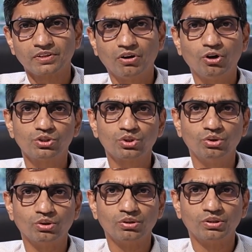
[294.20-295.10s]

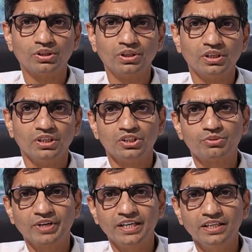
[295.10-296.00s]
Also,
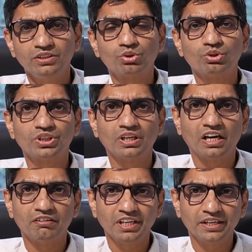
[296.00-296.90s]
spreading social
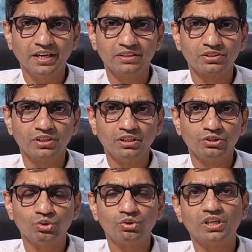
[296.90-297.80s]
awareness
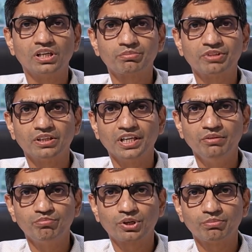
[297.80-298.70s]
to curb the
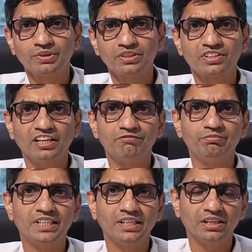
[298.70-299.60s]
improper
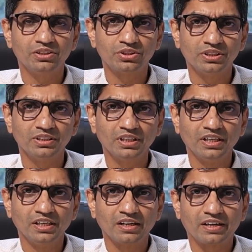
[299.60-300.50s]
self-medication,
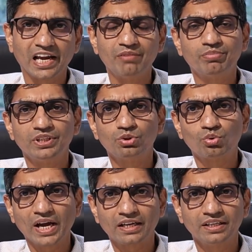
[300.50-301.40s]
rampant
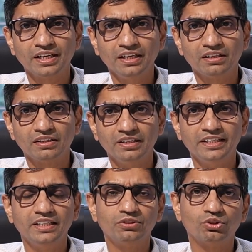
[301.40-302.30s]
quackery leading